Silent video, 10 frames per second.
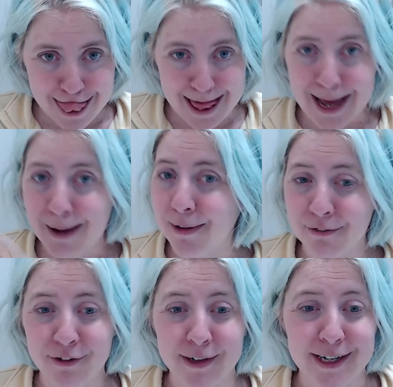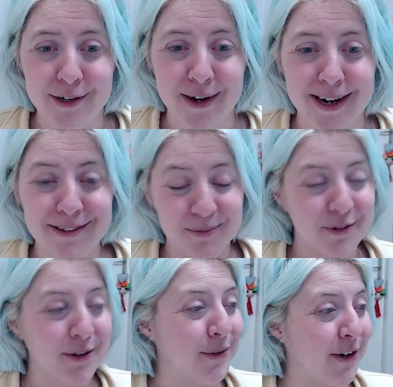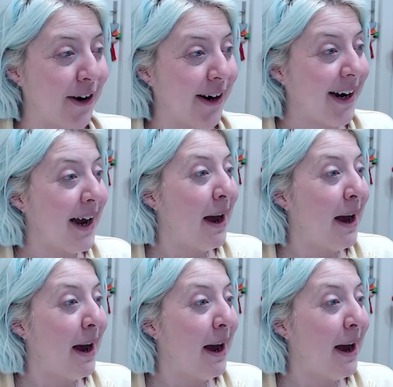I'm going to forget, you guys. I'm so sorry.